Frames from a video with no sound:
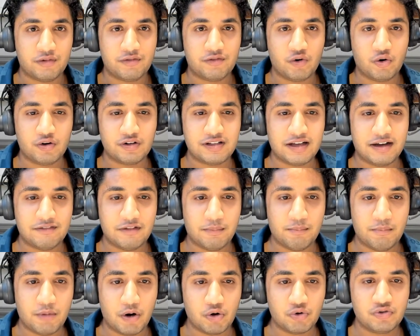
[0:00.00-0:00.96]
of course, have the
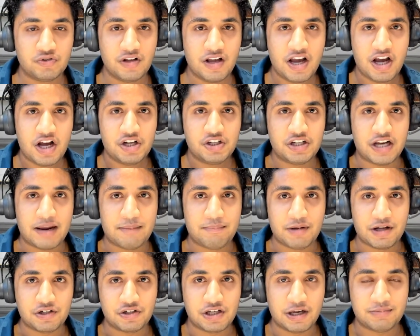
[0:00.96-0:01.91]
most
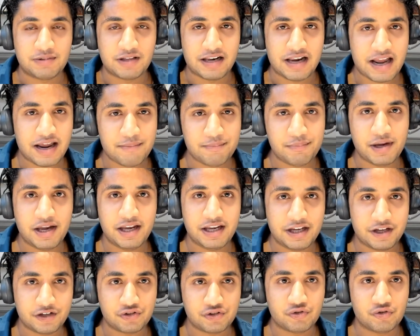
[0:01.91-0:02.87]
championships in
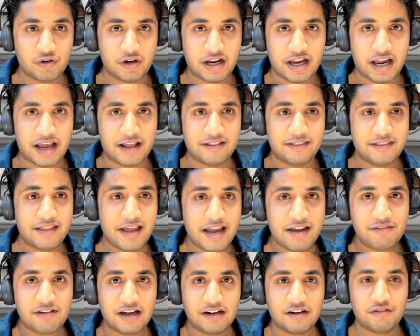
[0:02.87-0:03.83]
NBA history. And
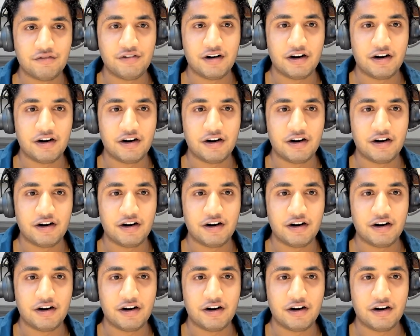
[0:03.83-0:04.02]
they've had